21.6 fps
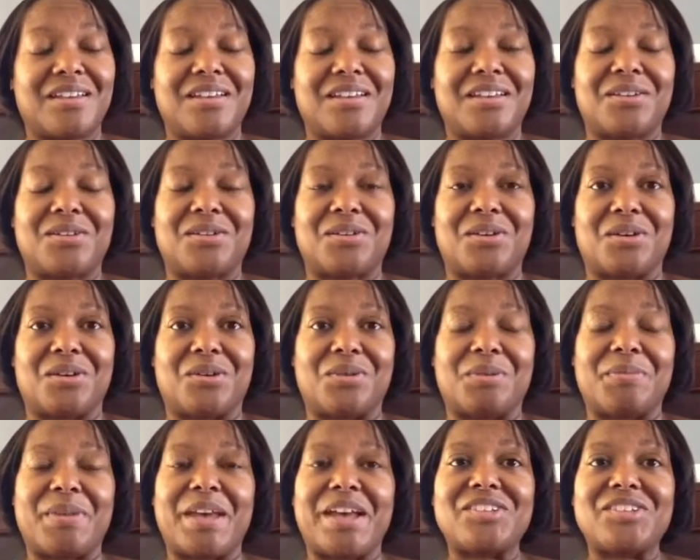You know,
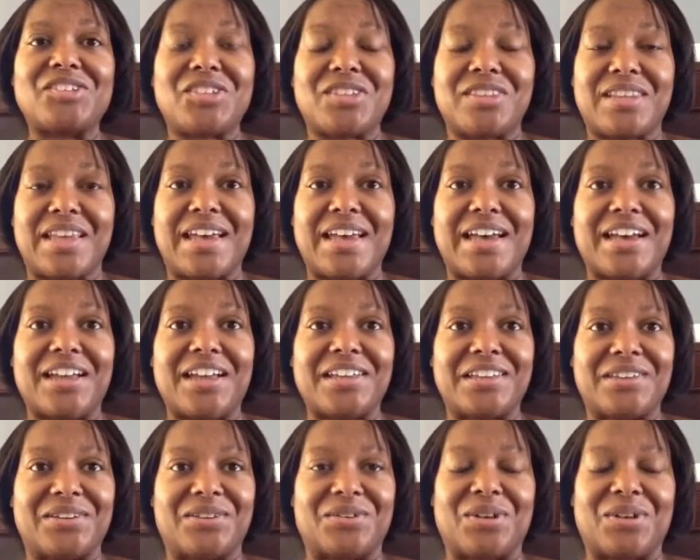imagine that.
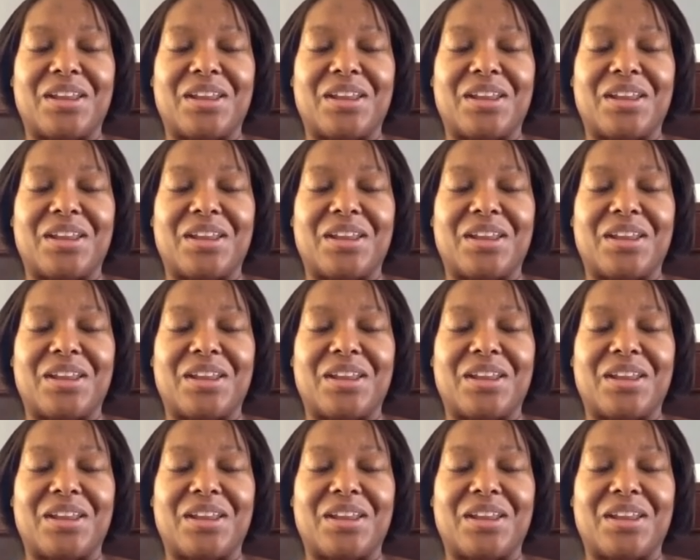You know,